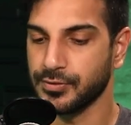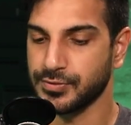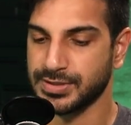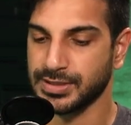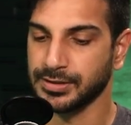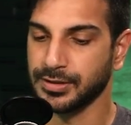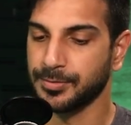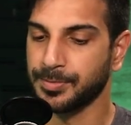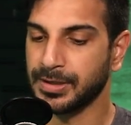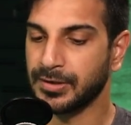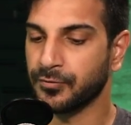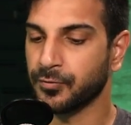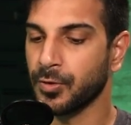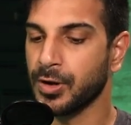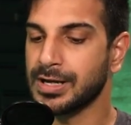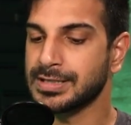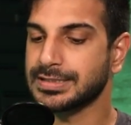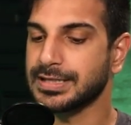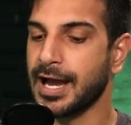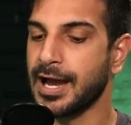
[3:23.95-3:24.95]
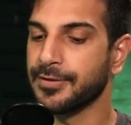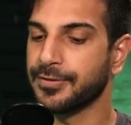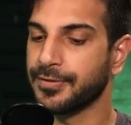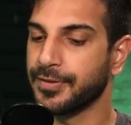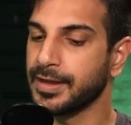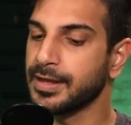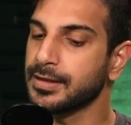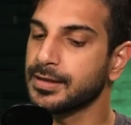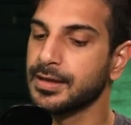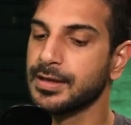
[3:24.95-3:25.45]
There was a little bit of rust. I
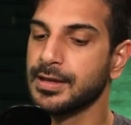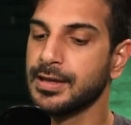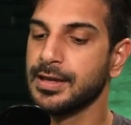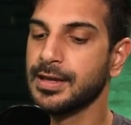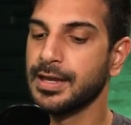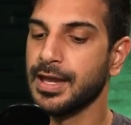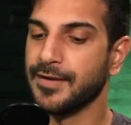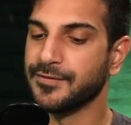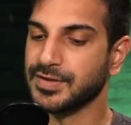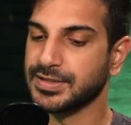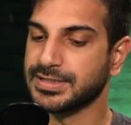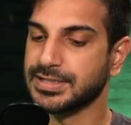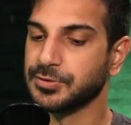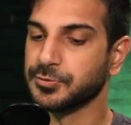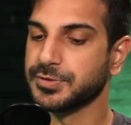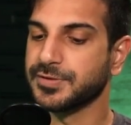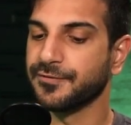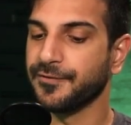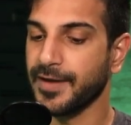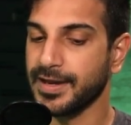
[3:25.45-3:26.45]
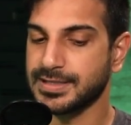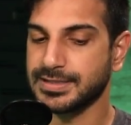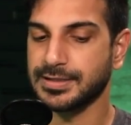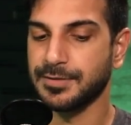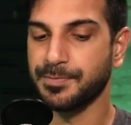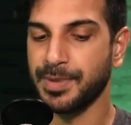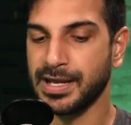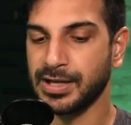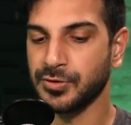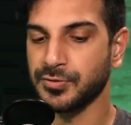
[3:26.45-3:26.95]
think if the Steelers face
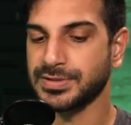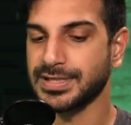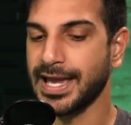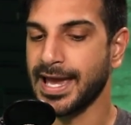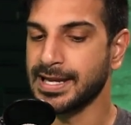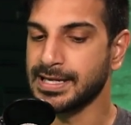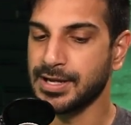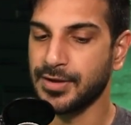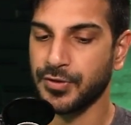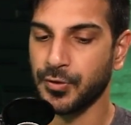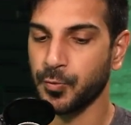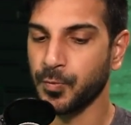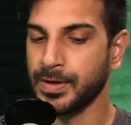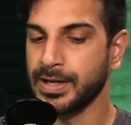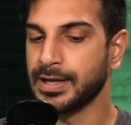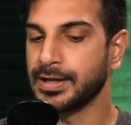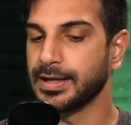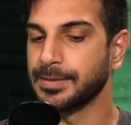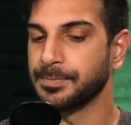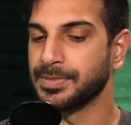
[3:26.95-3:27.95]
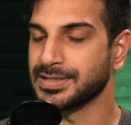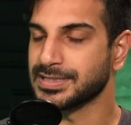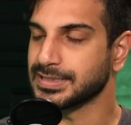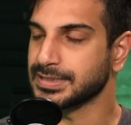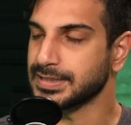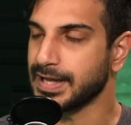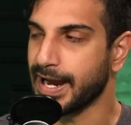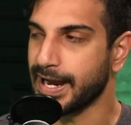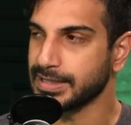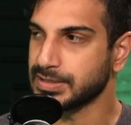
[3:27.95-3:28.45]
the Bengals any other week
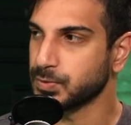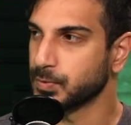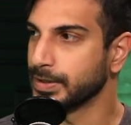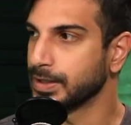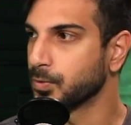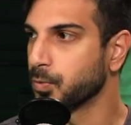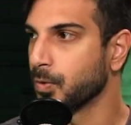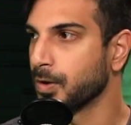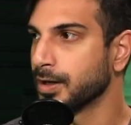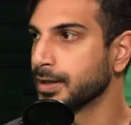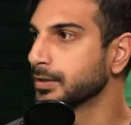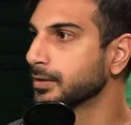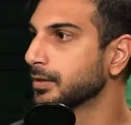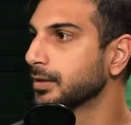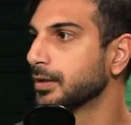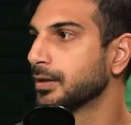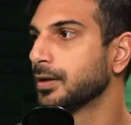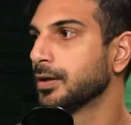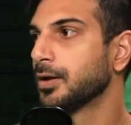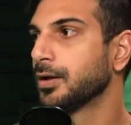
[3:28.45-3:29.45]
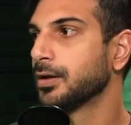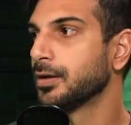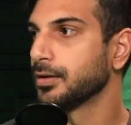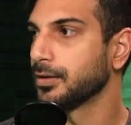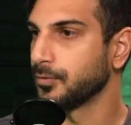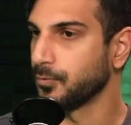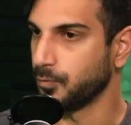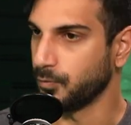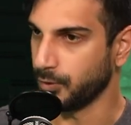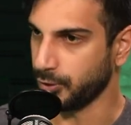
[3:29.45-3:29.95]
besides week one, mm-hmm.
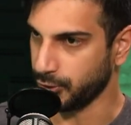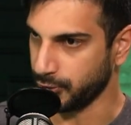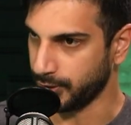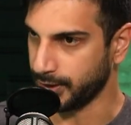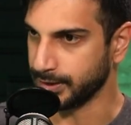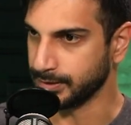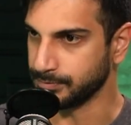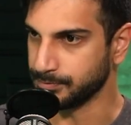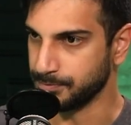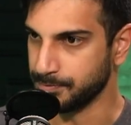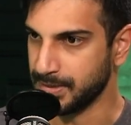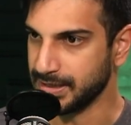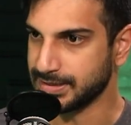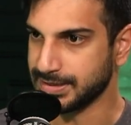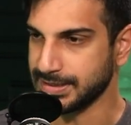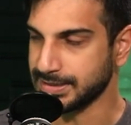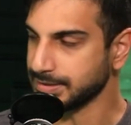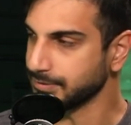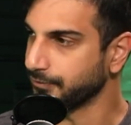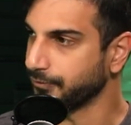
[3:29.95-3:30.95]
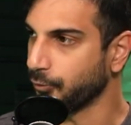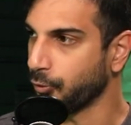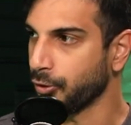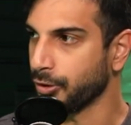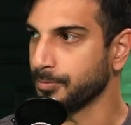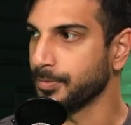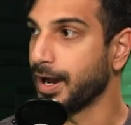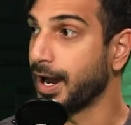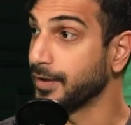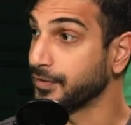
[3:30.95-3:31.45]
where you're in midseason
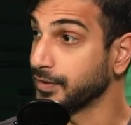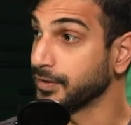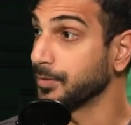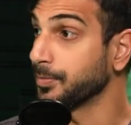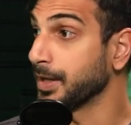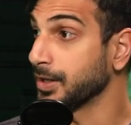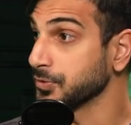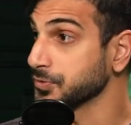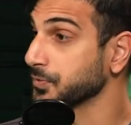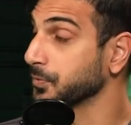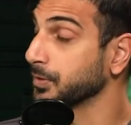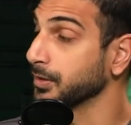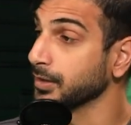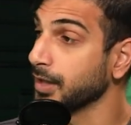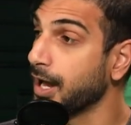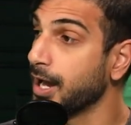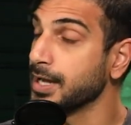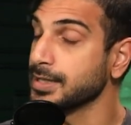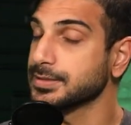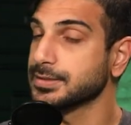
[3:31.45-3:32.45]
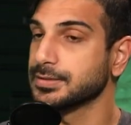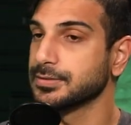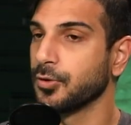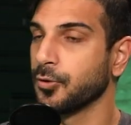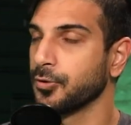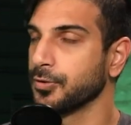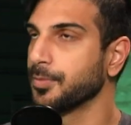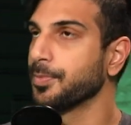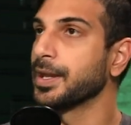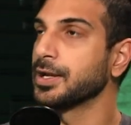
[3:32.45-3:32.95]
form, I think the Bengals would have lost,
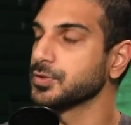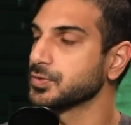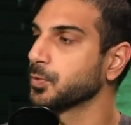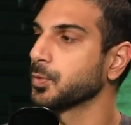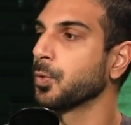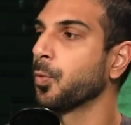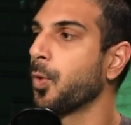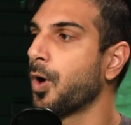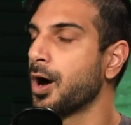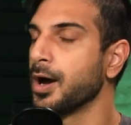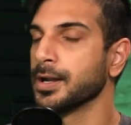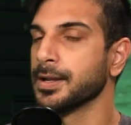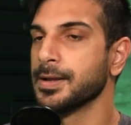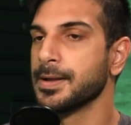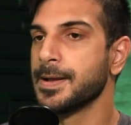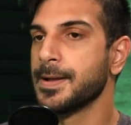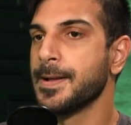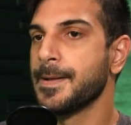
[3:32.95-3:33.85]
or the Bengals would have won.